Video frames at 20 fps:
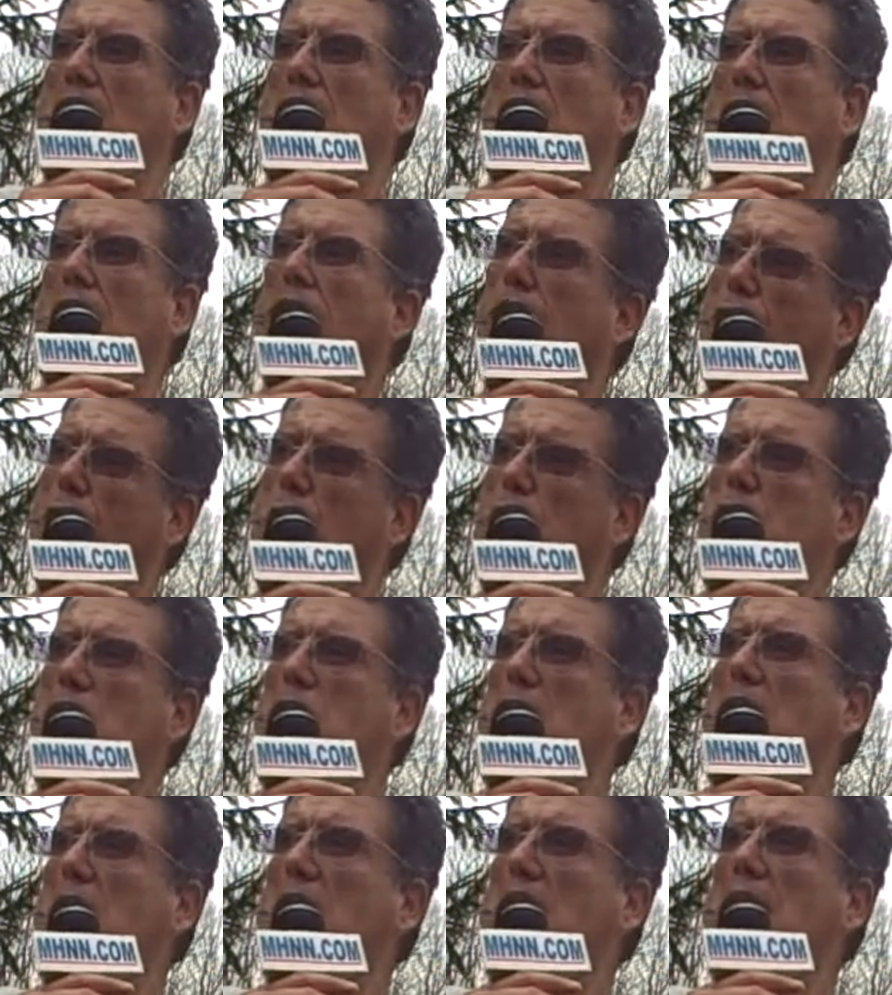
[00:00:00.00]

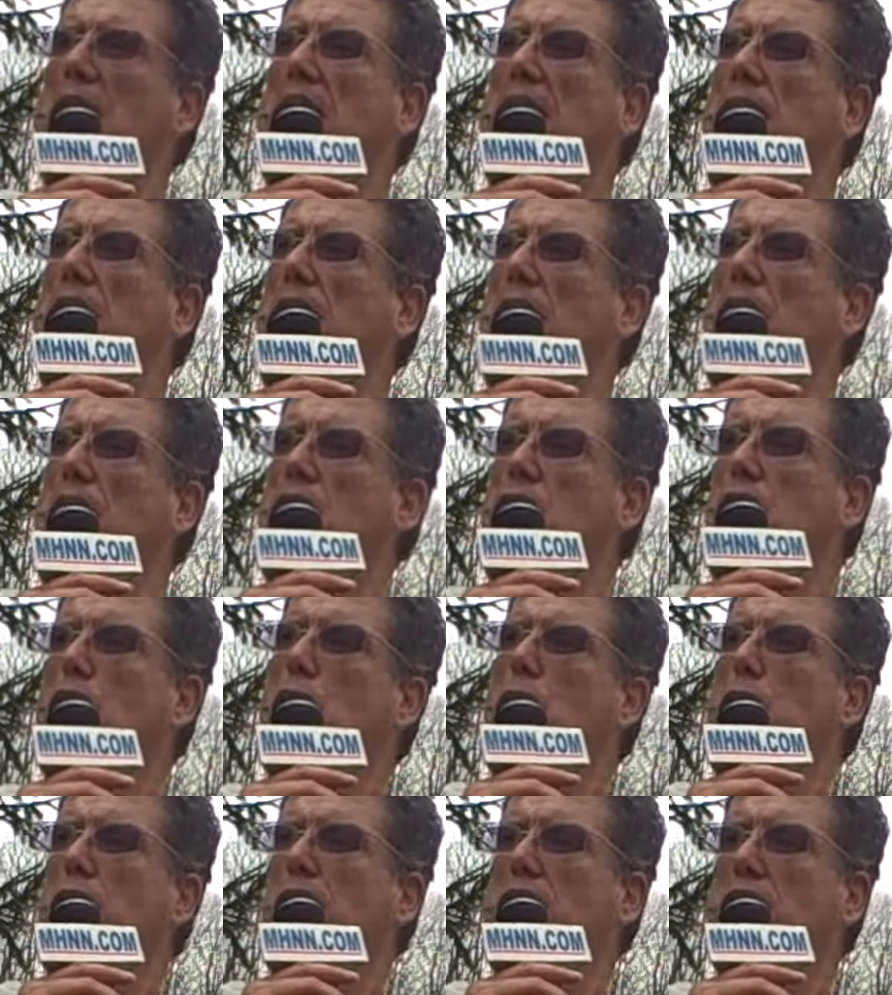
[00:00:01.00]
Unfortunately, the new
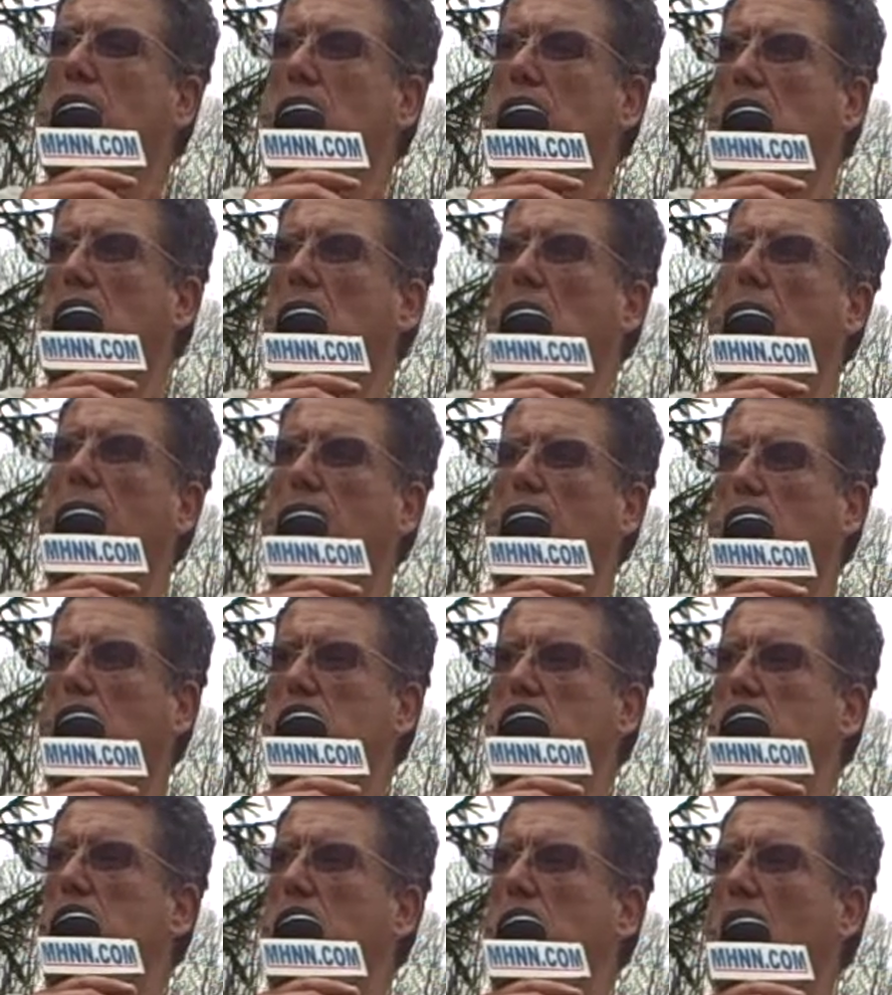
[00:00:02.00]
building code
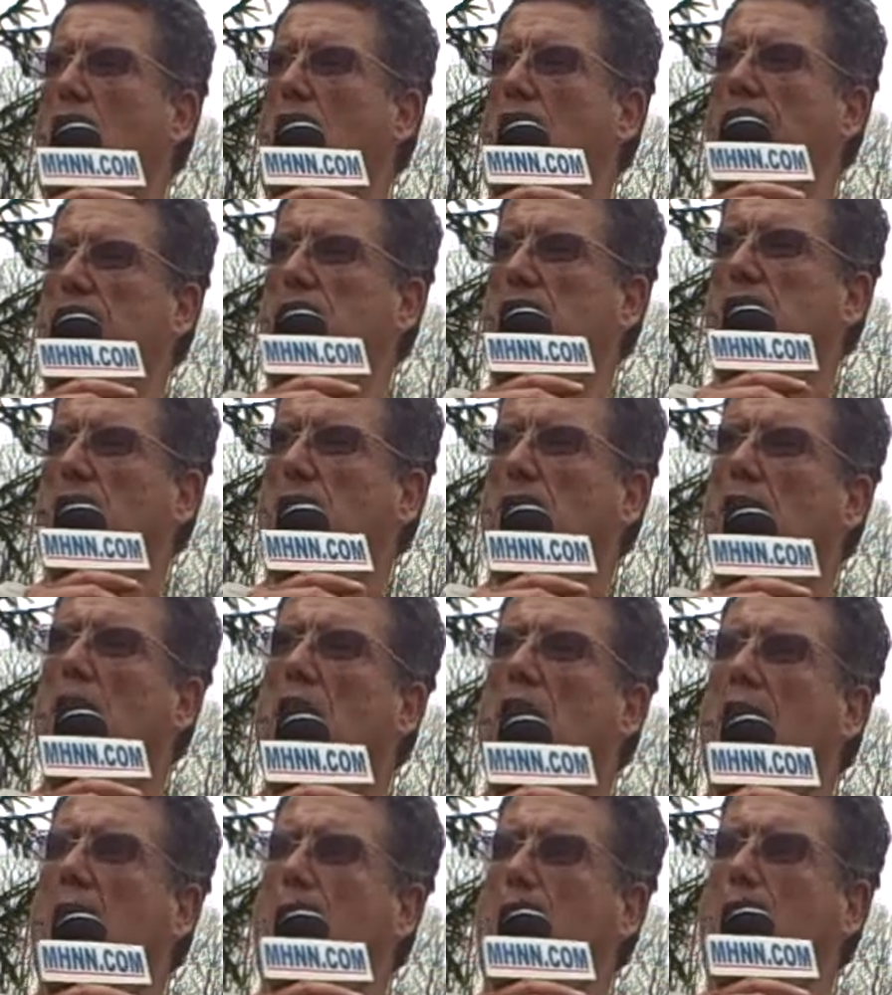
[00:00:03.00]
enforcement officer
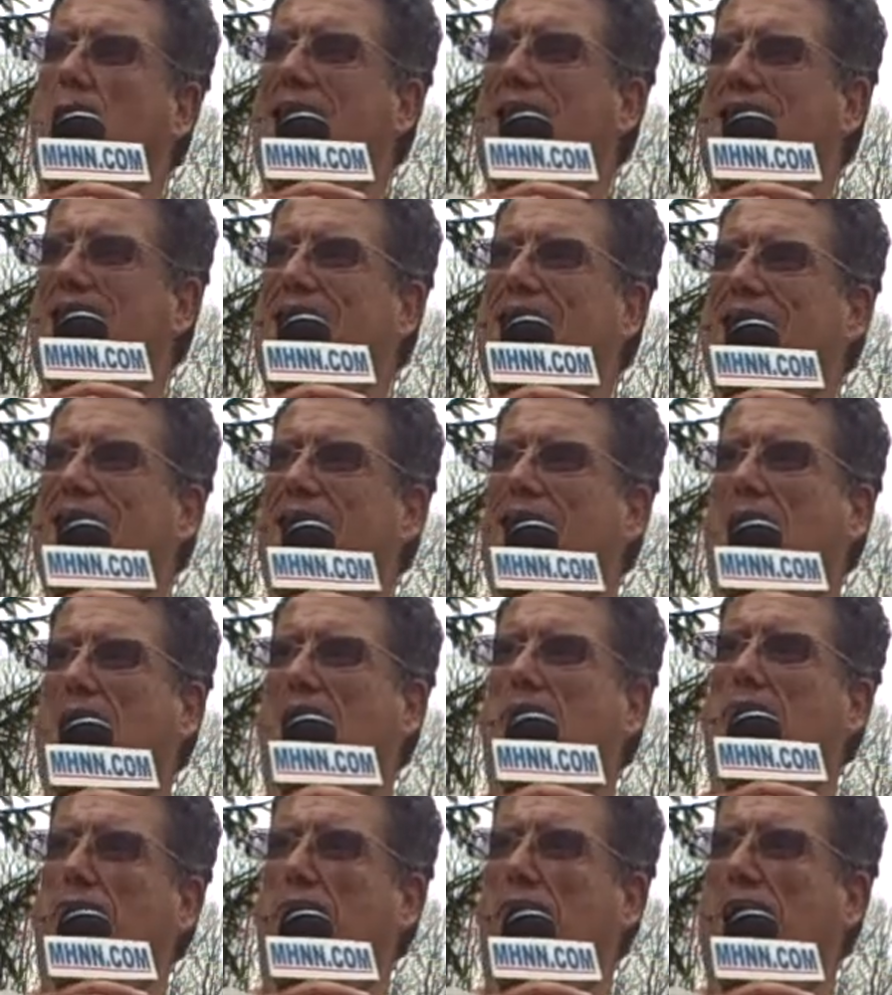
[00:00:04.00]
went in
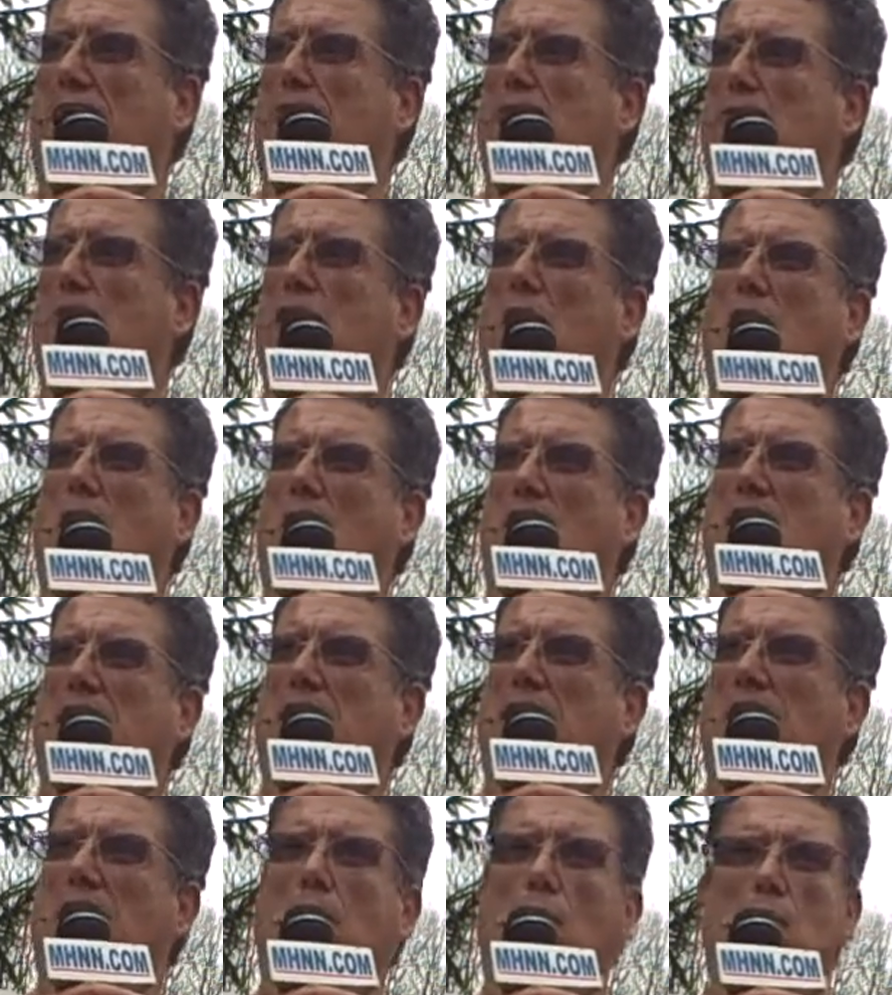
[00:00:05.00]
and found
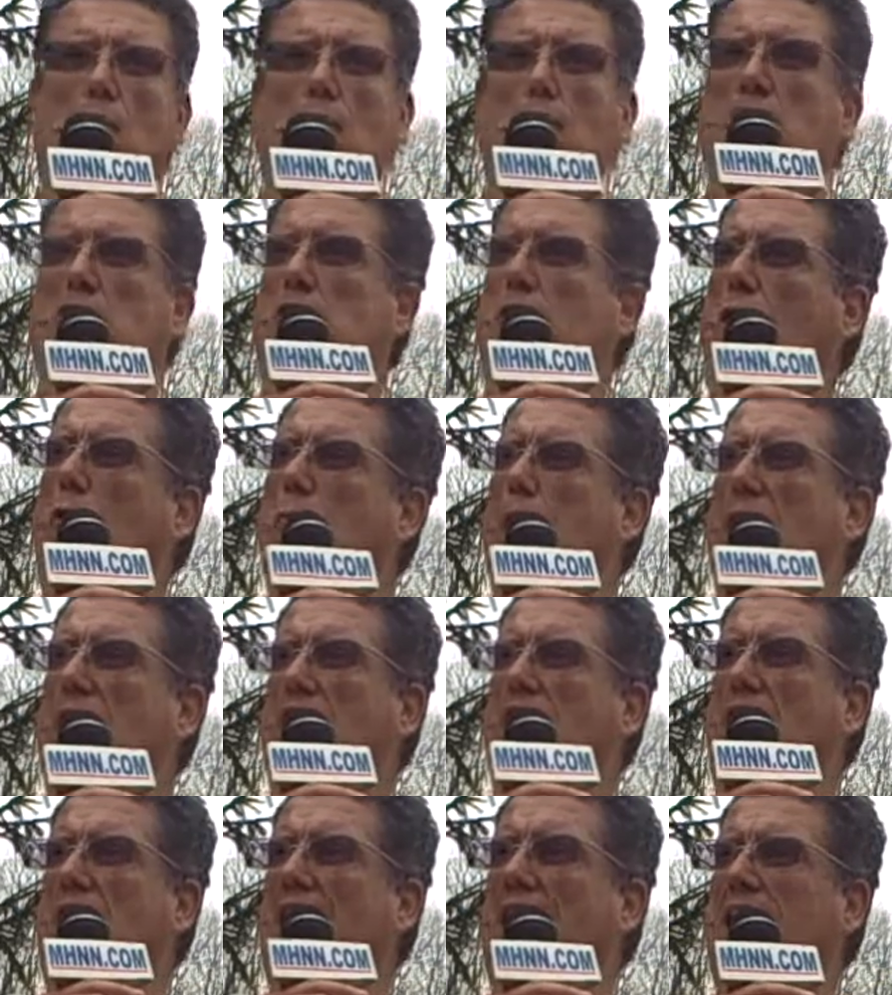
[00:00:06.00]
that there were so many
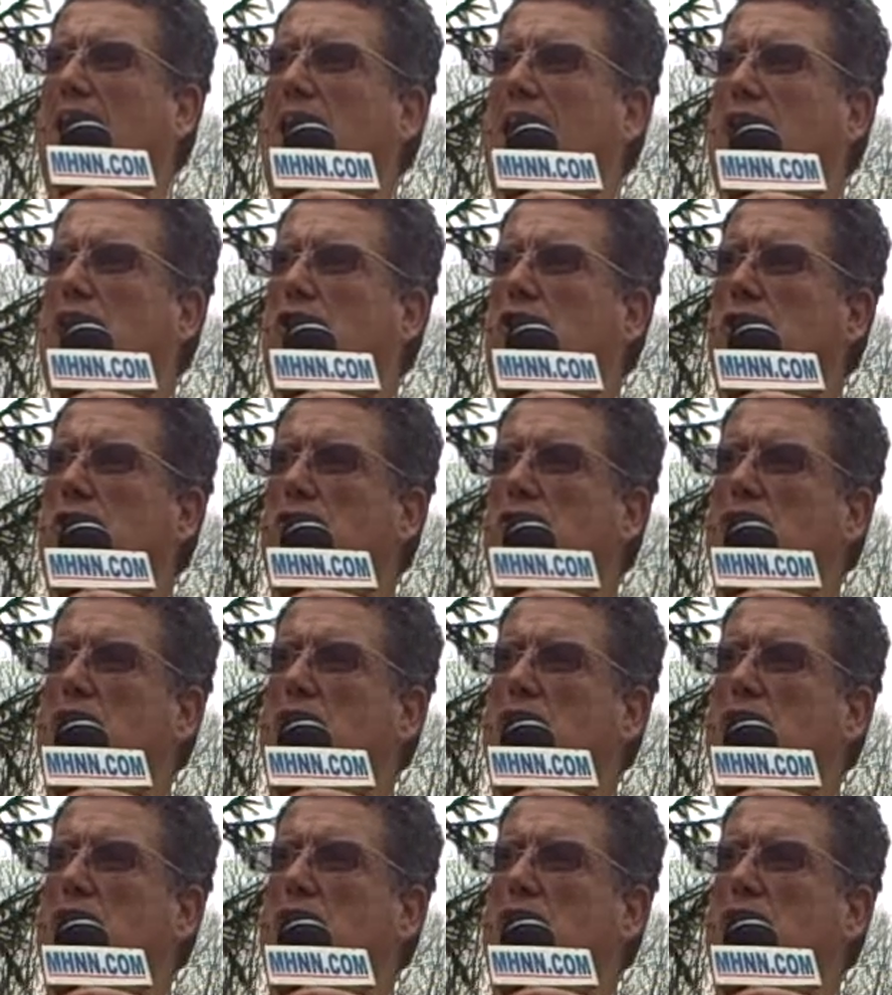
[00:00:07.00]
violations.